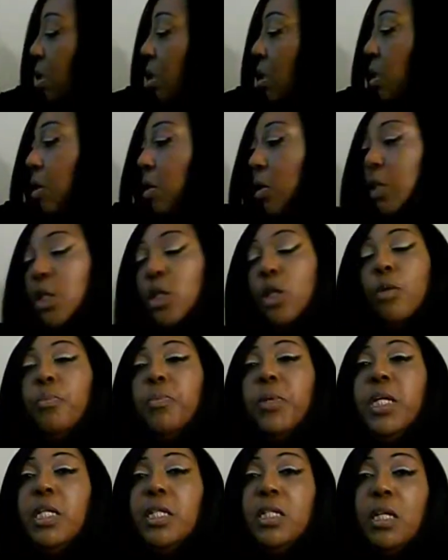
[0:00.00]
also
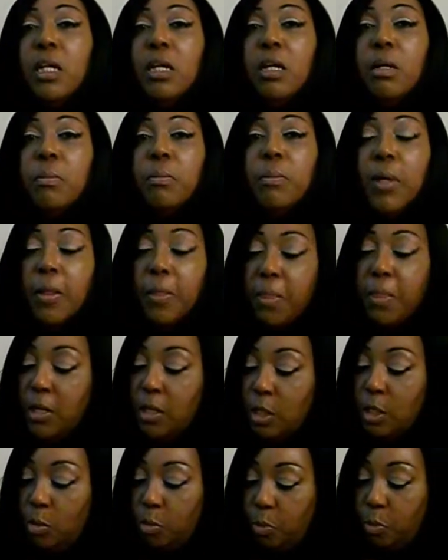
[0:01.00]
picked up
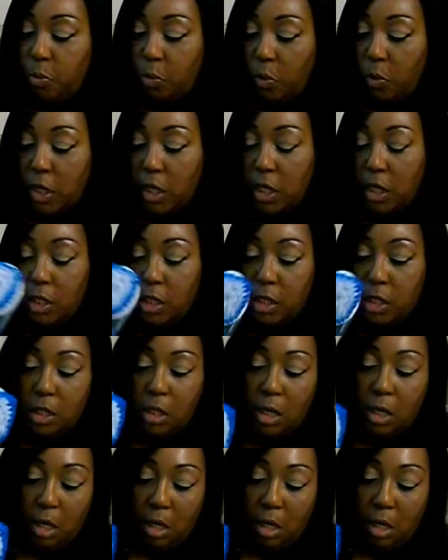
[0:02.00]
this brush.